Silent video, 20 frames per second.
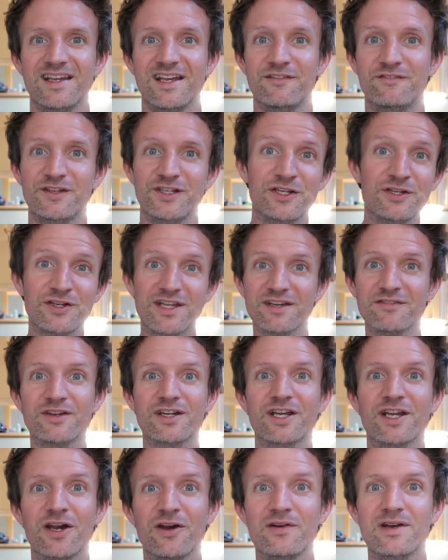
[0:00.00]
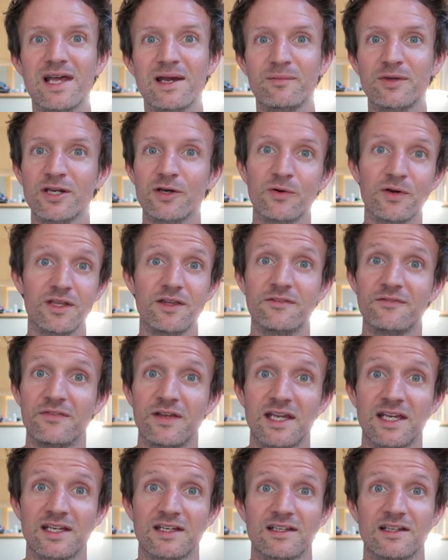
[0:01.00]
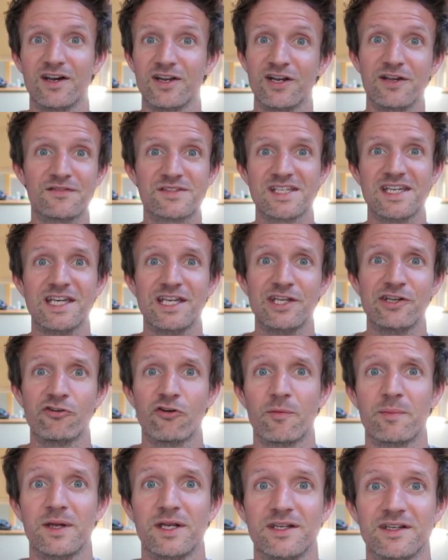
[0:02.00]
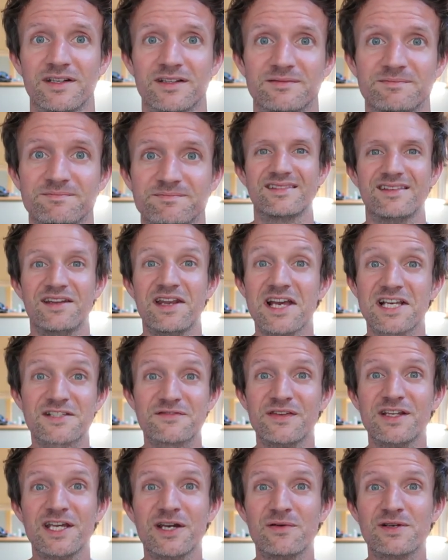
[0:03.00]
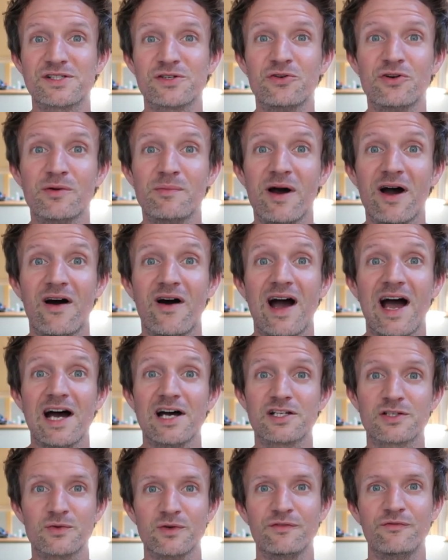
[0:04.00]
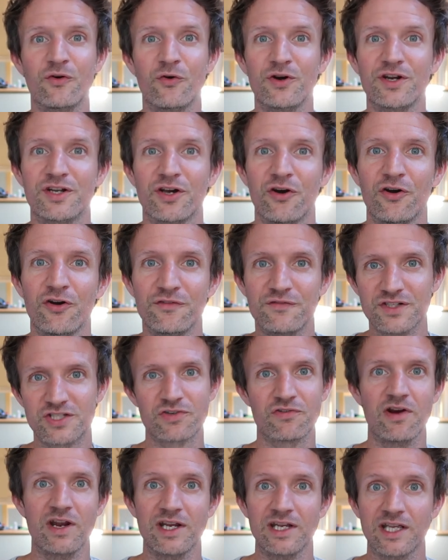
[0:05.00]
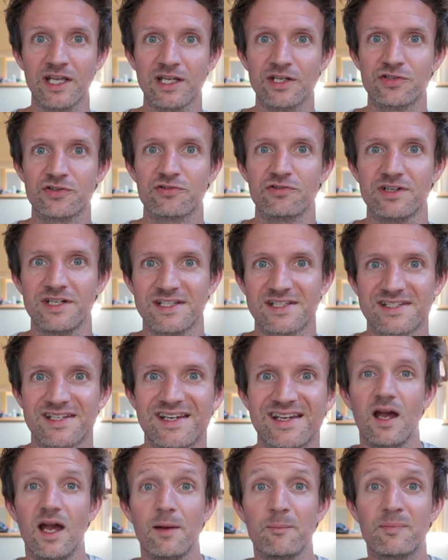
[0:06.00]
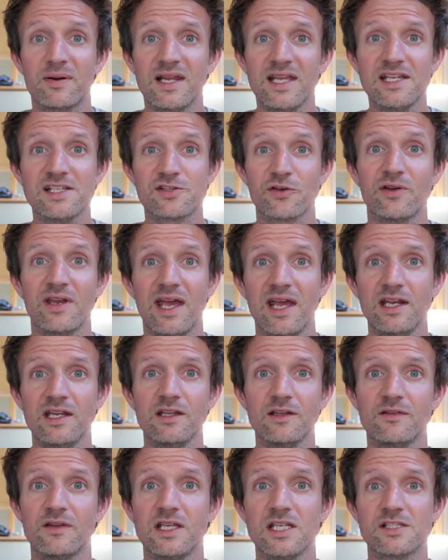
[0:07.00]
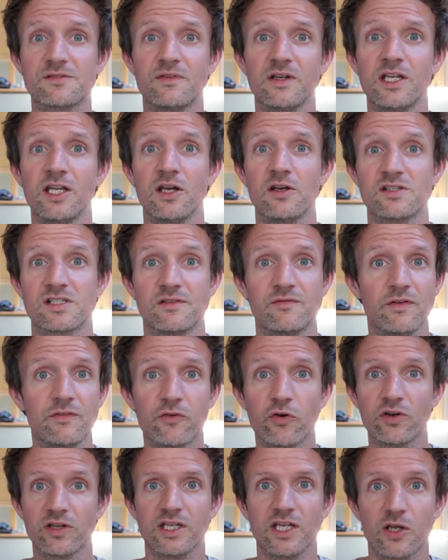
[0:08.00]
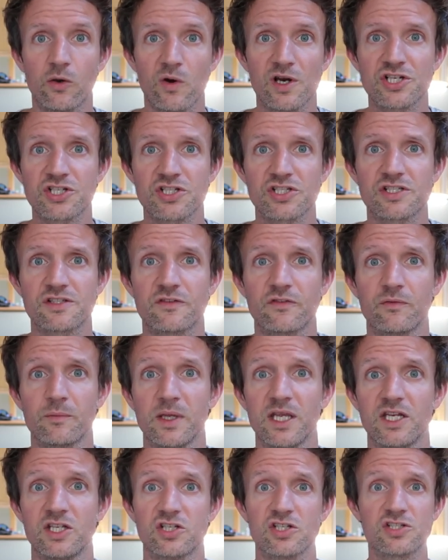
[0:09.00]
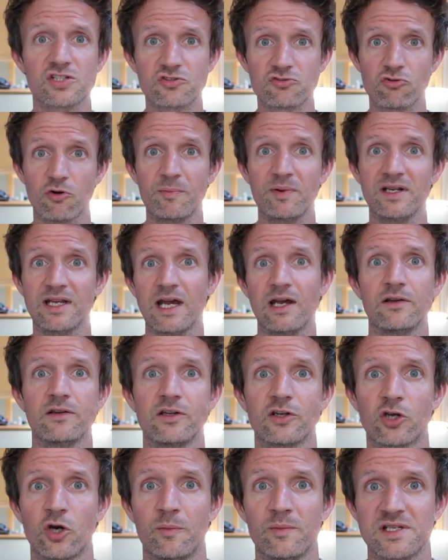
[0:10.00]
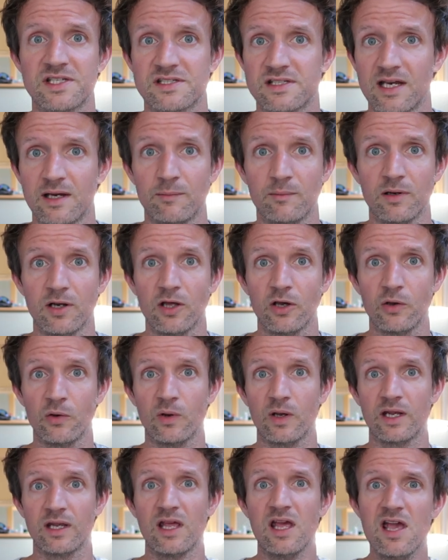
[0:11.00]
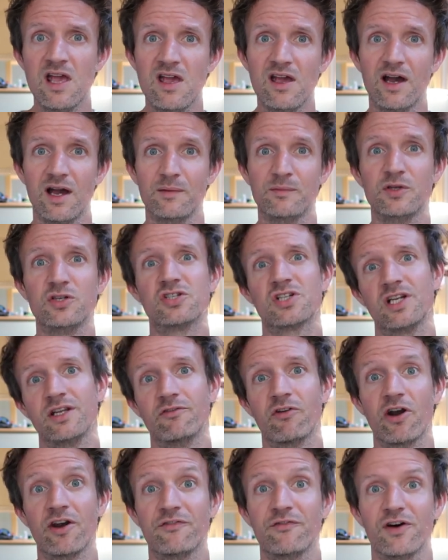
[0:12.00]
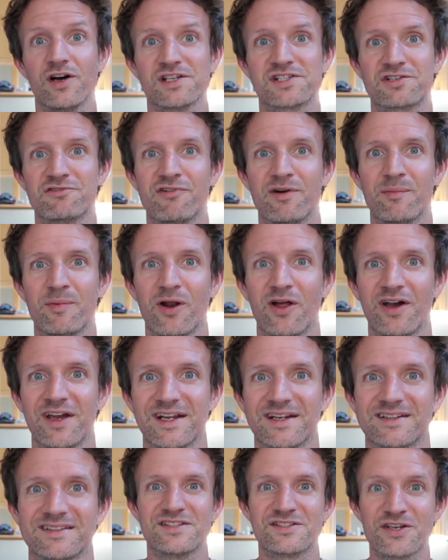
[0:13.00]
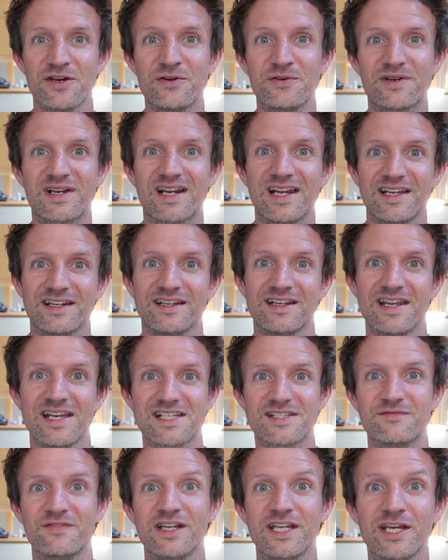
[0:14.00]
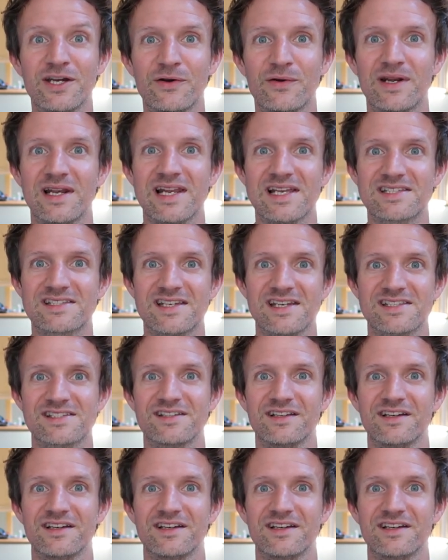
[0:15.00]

If you do give it a go, let me know what you think. I'd love to hear your opinion. The next video is all about how to avoid overtraining injuries. And please, on any of these videos, if you've got any questions for me, just drop it down in the comments down below, and I'm usually very fast to reply. So click the next video and let's get